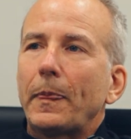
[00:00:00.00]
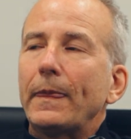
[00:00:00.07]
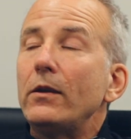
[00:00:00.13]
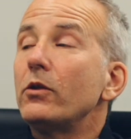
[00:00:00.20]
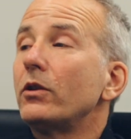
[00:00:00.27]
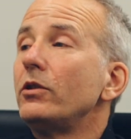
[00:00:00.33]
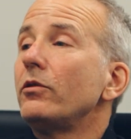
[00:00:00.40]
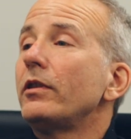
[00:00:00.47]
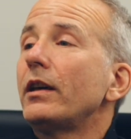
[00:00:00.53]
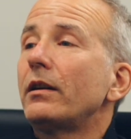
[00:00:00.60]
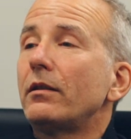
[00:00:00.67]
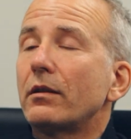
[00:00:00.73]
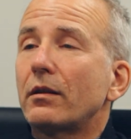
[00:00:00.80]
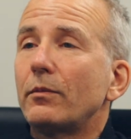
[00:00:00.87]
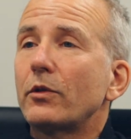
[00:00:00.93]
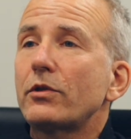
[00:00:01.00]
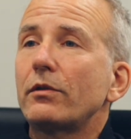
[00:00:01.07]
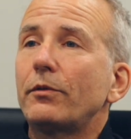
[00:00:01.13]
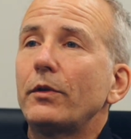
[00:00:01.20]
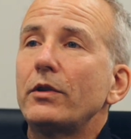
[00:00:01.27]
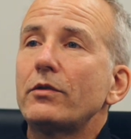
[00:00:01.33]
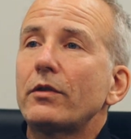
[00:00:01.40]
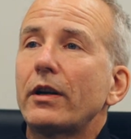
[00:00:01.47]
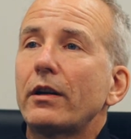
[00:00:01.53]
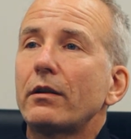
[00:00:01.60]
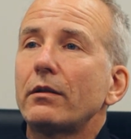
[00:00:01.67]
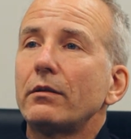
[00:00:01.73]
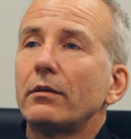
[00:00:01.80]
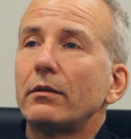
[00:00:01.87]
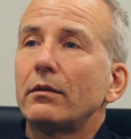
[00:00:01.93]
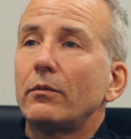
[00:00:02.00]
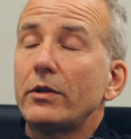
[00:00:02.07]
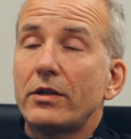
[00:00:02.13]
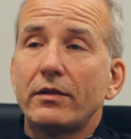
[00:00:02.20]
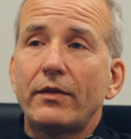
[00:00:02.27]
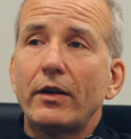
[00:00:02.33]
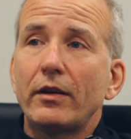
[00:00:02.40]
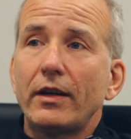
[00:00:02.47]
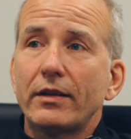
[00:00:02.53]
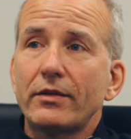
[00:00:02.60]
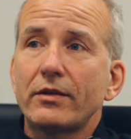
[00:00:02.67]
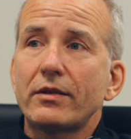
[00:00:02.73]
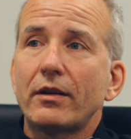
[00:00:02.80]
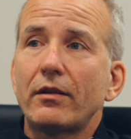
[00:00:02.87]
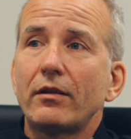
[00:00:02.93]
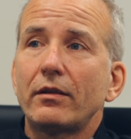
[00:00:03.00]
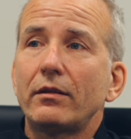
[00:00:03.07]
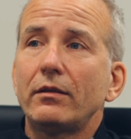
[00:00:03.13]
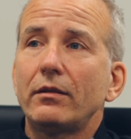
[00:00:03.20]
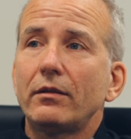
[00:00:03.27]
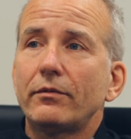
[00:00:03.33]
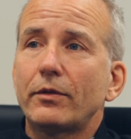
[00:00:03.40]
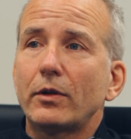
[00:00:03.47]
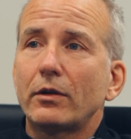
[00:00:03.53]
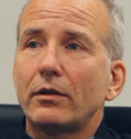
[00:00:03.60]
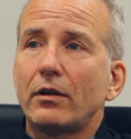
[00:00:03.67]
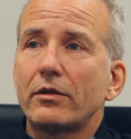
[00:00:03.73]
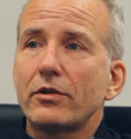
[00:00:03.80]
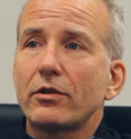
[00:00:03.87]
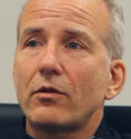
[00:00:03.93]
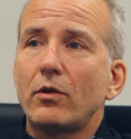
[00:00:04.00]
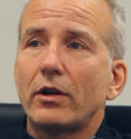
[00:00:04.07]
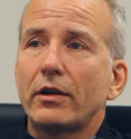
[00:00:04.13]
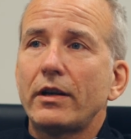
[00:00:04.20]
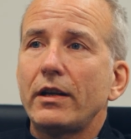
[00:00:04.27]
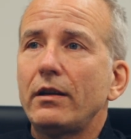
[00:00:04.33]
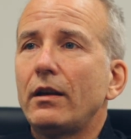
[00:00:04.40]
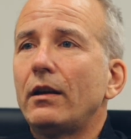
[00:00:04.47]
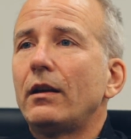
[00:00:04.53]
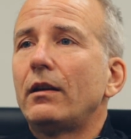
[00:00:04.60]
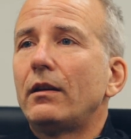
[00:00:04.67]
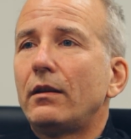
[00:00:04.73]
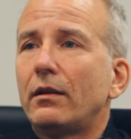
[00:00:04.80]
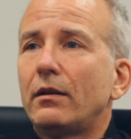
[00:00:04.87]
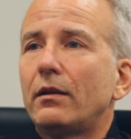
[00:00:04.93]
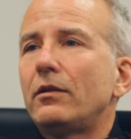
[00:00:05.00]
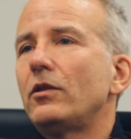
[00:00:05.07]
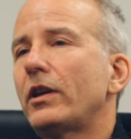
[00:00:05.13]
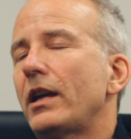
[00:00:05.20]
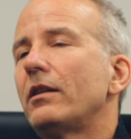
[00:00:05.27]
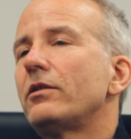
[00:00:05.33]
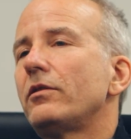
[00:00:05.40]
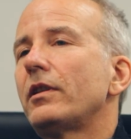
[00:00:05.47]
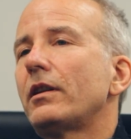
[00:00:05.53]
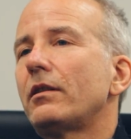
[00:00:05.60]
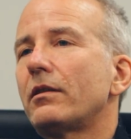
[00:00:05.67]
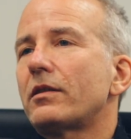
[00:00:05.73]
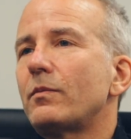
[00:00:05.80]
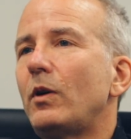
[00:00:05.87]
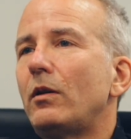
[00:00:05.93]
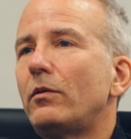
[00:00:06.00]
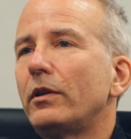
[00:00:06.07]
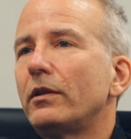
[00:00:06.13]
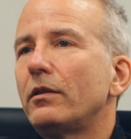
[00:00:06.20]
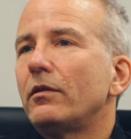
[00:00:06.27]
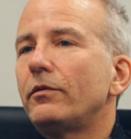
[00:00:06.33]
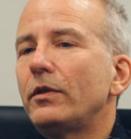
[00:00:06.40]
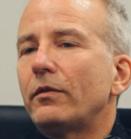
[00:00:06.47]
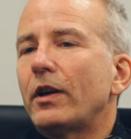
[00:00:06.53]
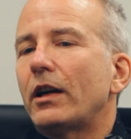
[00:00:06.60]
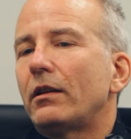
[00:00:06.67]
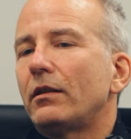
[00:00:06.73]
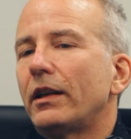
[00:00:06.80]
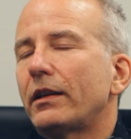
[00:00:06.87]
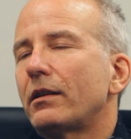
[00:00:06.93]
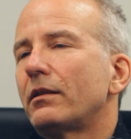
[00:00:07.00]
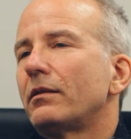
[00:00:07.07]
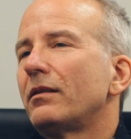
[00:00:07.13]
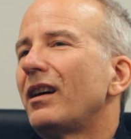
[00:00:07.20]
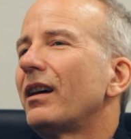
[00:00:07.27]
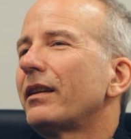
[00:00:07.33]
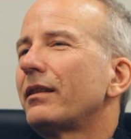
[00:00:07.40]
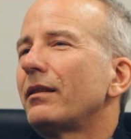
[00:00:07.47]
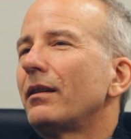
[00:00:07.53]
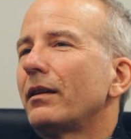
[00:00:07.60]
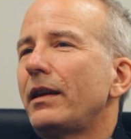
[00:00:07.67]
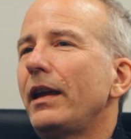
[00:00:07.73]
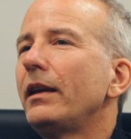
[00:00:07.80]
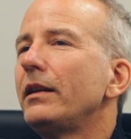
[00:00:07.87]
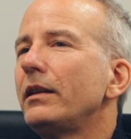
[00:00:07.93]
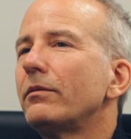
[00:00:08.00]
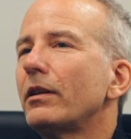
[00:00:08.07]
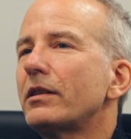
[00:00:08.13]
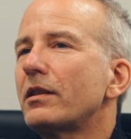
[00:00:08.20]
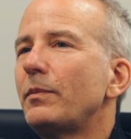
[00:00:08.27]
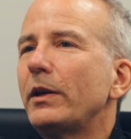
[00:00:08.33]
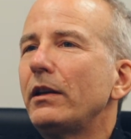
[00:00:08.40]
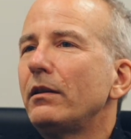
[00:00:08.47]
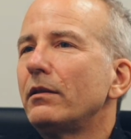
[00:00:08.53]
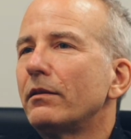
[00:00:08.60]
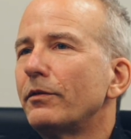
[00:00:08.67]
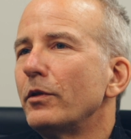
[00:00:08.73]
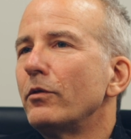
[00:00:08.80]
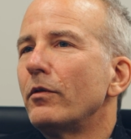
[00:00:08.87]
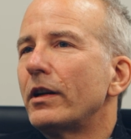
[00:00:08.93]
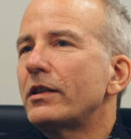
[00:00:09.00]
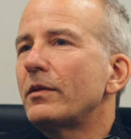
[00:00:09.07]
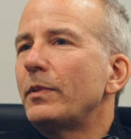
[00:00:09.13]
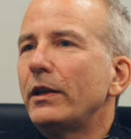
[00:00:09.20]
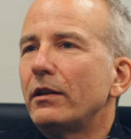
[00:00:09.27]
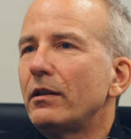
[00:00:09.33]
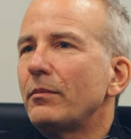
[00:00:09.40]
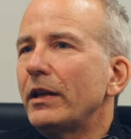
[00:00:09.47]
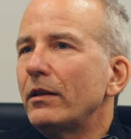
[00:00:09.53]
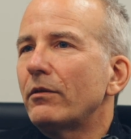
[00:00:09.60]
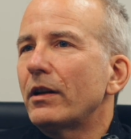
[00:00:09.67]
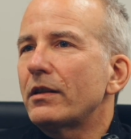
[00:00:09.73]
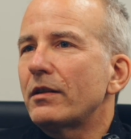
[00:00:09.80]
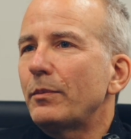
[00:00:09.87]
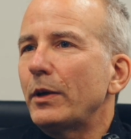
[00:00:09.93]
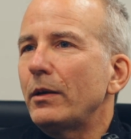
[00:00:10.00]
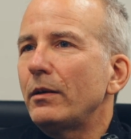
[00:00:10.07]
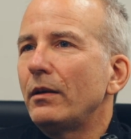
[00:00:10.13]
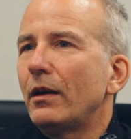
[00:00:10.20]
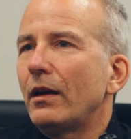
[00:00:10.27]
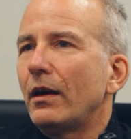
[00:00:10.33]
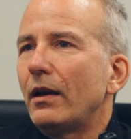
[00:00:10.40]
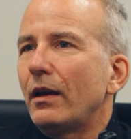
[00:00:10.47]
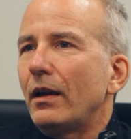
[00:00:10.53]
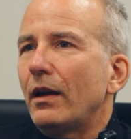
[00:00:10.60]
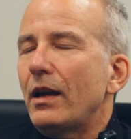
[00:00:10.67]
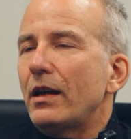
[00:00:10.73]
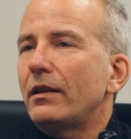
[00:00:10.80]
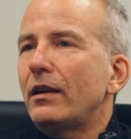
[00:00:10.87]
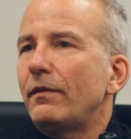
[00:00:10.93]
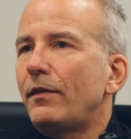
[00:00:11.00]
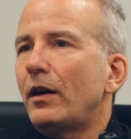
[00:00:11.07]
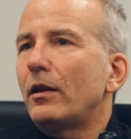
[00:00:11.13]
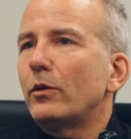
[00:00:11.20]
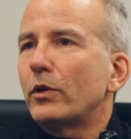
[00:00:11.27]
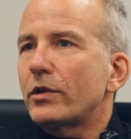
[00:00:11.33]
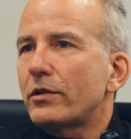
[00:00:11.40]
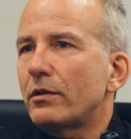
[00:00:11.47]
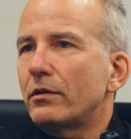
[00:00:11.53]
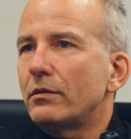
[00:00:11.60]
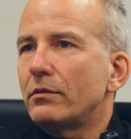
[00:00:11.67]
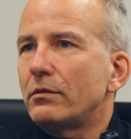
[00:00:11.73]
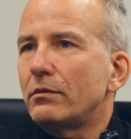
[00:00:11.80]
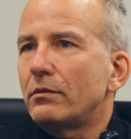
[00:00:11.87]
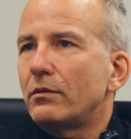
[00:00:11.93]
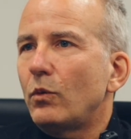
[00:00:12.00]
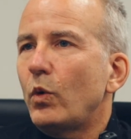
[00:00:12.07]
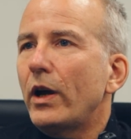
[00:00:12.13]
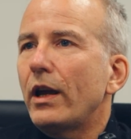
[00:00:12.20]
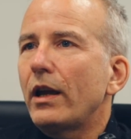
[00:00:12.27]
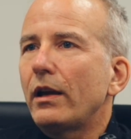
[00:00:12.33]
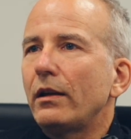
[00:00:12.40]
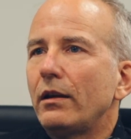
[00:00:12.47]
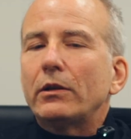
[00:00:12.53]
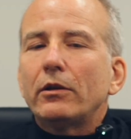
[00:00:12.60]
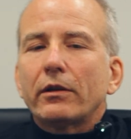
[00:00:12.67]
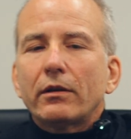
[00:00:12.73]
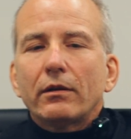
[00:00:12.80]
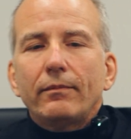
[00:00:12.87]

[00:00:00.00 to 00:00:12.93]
You can do that in a commercial freeze dryer, which is very necessary for a larger quantity. Yeah. You can't do that in a small one. You've, so, you've got like a, a, a candy recipe and a fruit recipe and a meat recipe and they follow a certain way. But look,